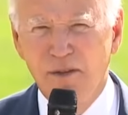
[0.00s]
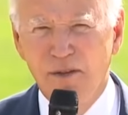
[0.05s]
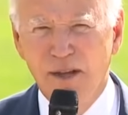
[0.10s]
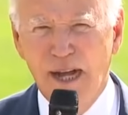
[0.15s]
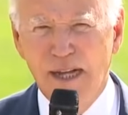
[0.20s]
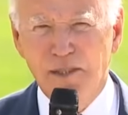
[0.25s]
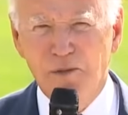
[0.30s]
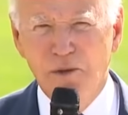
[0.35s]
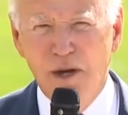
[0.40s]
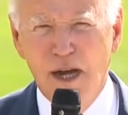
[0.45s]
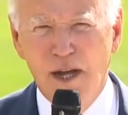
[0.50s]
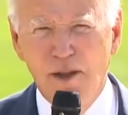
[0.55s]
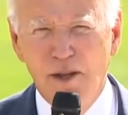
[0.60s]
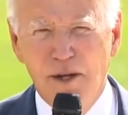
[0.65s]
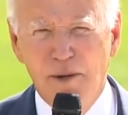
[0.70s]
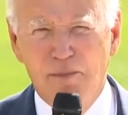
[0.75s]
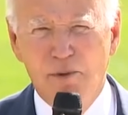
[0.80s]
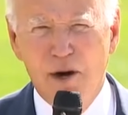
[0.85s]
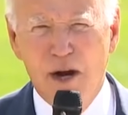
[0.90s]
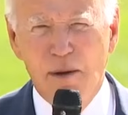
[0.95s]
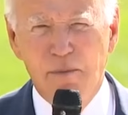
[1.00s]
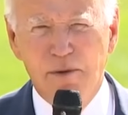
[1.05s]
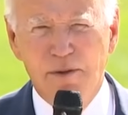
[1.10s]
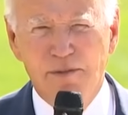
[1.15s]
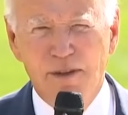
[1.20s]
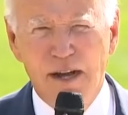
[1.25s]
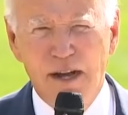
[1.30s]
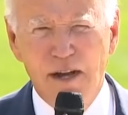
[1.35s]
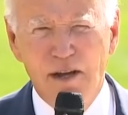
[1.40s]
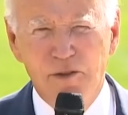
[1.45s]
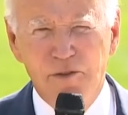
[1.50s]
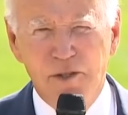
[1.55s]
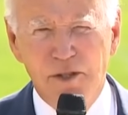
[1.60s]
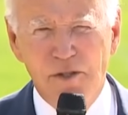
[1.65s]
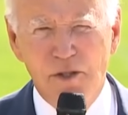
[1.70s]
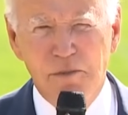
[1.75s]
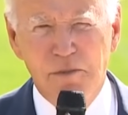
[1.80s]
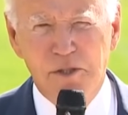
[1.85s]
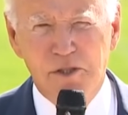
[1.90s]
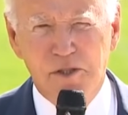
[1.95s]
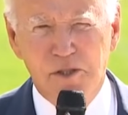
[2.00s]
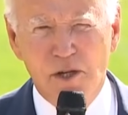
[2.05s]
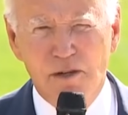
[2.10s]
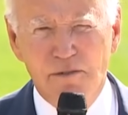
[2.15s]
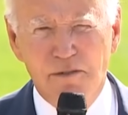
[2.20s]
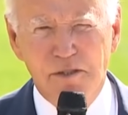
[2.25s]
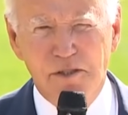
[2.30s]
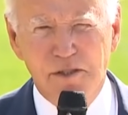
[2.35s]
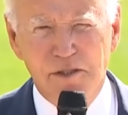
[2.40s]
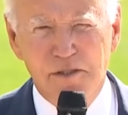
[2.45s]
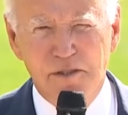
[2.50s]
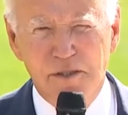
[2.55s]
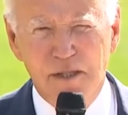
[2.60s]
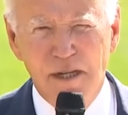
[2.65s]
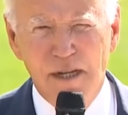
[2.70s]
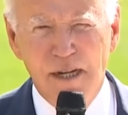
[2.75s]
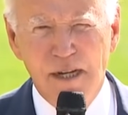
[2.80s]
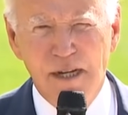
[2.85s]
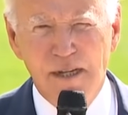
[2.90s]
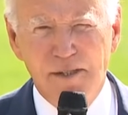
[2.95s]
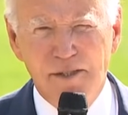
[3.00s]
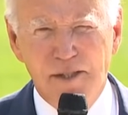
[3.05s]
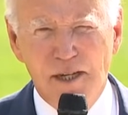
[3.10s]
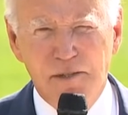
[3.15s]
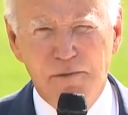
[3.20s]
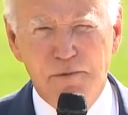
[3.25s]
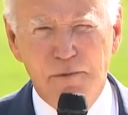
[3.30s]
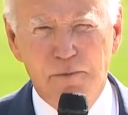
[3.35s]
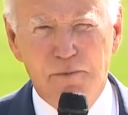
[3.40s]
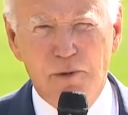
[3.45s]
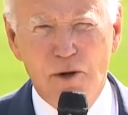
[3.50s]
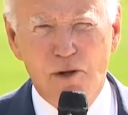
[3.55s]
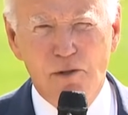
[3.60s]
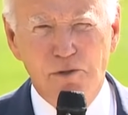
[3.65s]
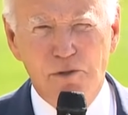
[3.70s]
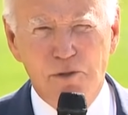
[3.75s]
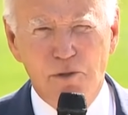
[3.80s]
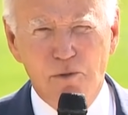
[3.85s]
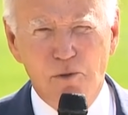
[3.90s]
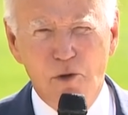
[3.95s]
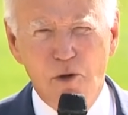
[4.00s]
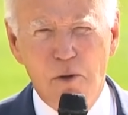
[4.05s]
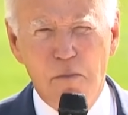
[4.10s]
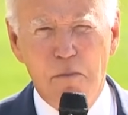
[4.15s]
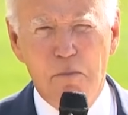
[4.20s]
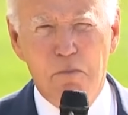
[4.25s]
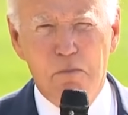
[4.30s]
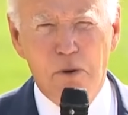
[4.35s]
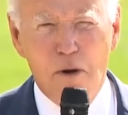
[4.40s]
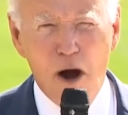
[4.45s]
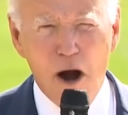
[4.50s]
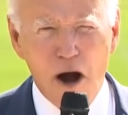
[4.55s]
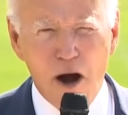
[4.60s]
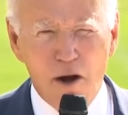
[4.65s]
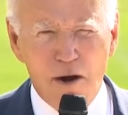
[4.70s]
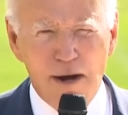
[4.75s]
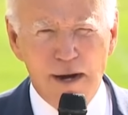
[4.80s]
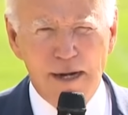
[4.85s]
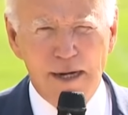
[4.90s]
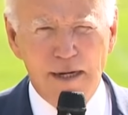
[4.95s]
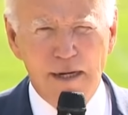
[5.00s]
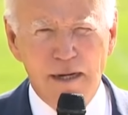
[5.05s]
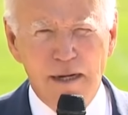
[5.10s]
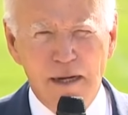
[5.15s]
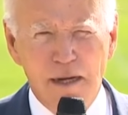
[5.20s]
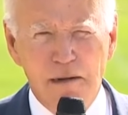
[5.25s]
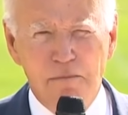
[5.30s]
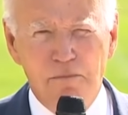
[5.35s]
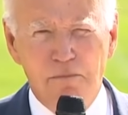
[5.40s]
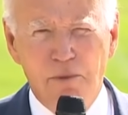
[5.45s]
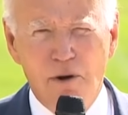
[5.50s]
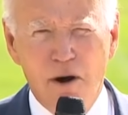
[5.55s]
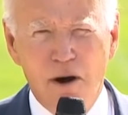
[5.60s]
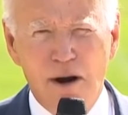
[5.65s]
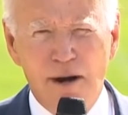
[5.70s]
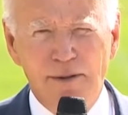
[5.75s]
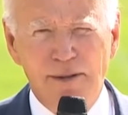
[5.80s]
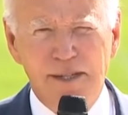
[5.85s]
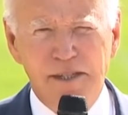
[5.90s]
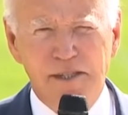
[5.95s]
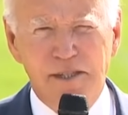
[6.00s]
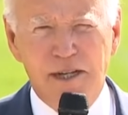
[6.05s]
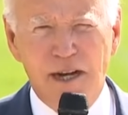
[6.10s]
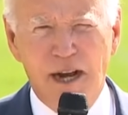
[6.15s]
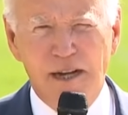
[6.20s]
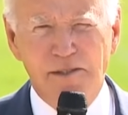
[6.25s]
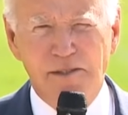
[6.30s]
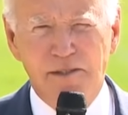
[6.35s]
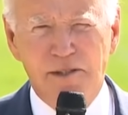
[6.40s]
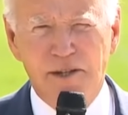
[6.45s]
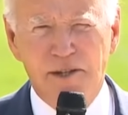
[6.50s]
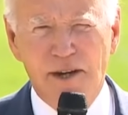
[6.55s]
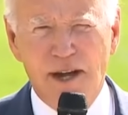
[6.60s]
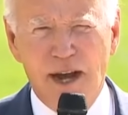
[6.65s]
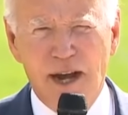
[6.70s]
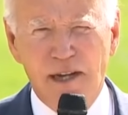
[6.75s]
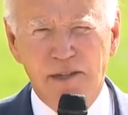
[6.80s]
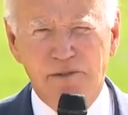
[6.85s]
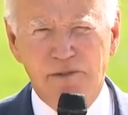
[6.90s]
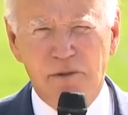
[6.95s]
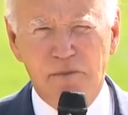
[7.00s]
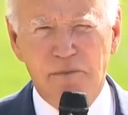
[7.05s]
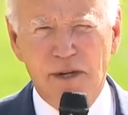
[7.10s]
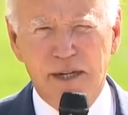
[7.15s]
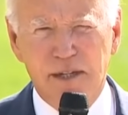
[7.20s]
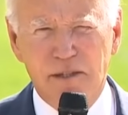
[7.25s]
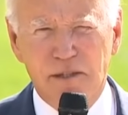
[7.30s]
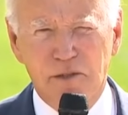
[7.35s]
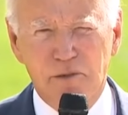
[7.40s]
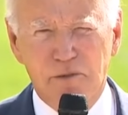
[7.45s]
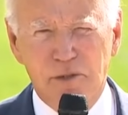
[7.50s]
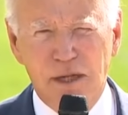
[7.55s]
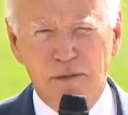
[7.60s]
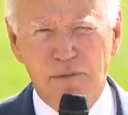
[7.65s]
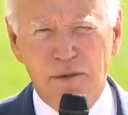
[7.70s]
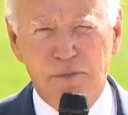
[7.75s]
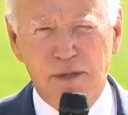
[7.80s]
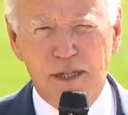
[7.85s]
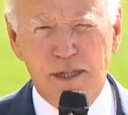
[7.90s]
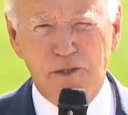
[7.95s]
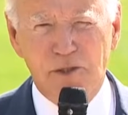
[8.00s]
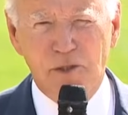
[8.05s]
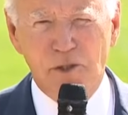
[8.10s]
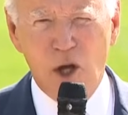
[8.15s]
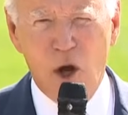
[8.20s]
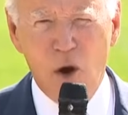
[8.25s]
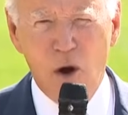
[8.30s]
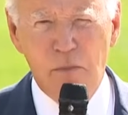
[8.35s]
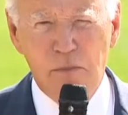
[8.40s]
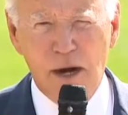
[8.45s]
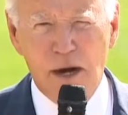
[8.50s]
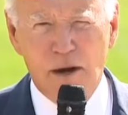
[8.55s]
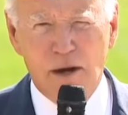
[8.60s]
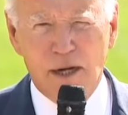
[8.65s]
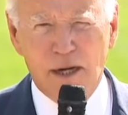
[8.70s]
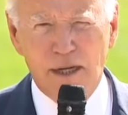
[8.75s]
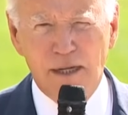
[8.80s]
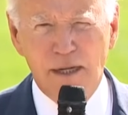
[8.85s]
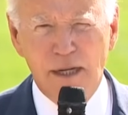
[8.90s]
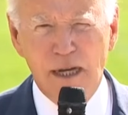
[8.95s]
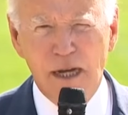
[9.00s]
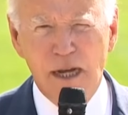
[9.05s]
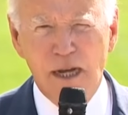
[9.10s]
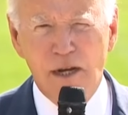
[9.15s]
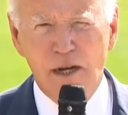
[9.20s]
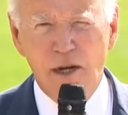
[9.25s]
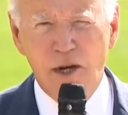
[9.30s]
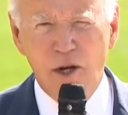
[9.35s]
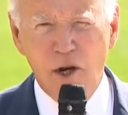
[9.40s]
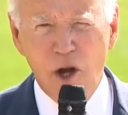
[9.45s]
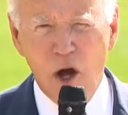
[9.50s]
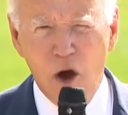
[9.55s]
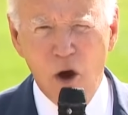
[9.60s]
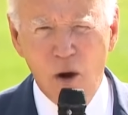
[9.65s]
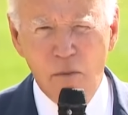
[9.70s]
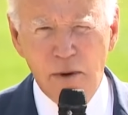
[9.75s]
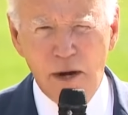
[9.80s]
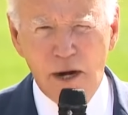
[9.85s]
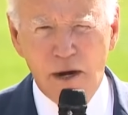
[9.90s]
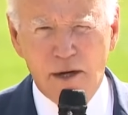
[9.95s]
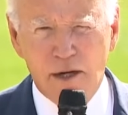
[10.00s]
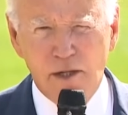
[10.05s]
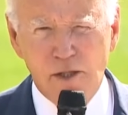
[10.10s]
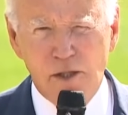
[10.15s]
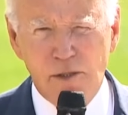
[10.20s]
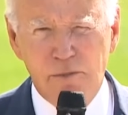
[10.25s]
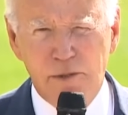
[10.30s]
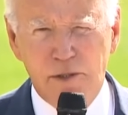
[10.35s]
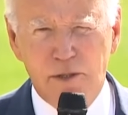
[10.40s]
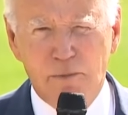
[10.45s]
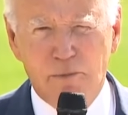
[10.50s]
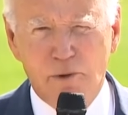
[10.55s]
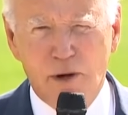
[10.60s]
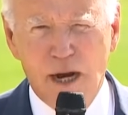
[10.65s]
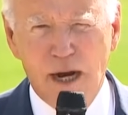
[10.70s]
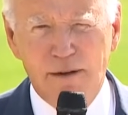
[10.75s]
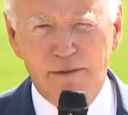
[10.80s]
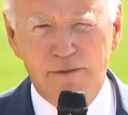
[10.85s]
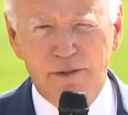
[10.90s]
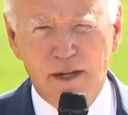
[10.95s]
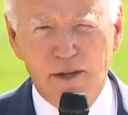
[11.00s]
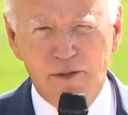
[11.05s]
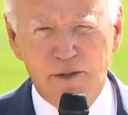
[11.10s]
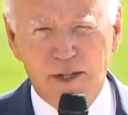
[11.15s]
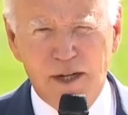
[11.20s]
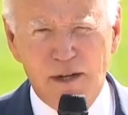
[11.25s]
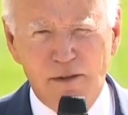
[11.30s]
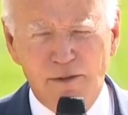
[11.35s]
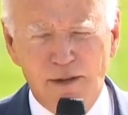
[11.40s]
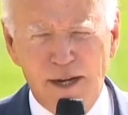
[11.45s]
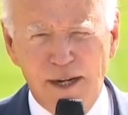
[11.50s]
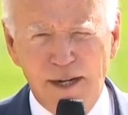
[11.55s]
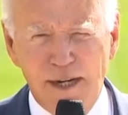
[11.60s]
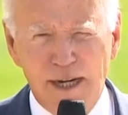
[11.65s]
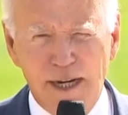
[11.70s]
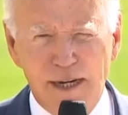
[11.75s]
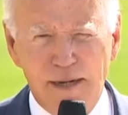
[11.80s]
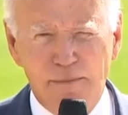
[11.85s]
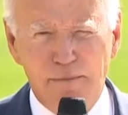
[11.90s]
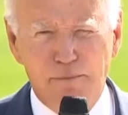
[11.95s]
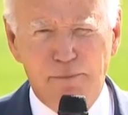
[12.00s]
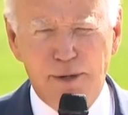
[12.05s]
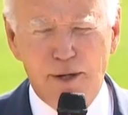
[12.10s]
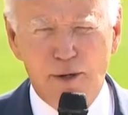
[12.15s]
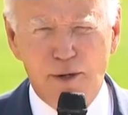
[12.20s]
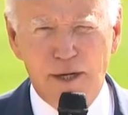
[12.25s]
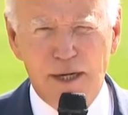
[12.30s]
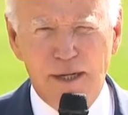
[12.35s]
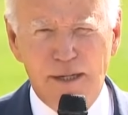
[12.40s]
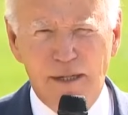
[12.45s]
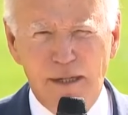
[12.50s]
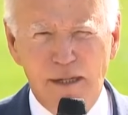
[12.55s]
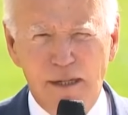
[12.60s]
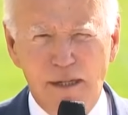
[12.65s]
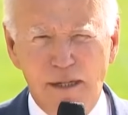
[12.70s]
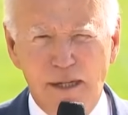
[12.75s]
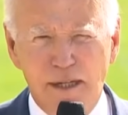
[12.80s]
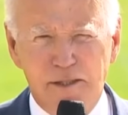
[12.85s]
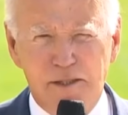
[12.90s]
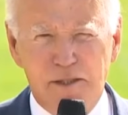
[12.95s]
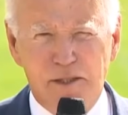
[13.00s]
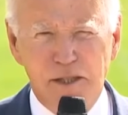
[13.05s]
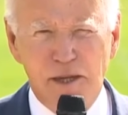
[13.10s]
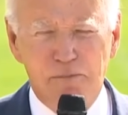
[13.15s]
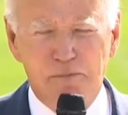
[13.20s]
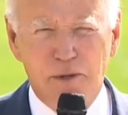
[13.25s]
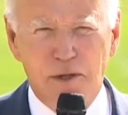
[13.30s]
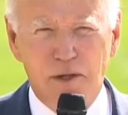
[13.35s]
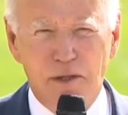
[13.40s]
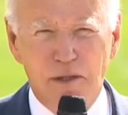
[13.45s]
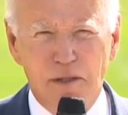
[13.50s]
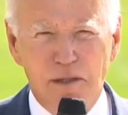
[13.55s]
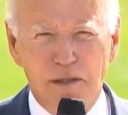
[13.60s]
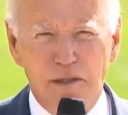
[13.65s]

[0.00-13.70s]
That's why the Department of Health and Human Services just proposed a rule barring barring these kinds of denials from medical treatment, because no American, no American should be deprived of health care they need, period. It's simple.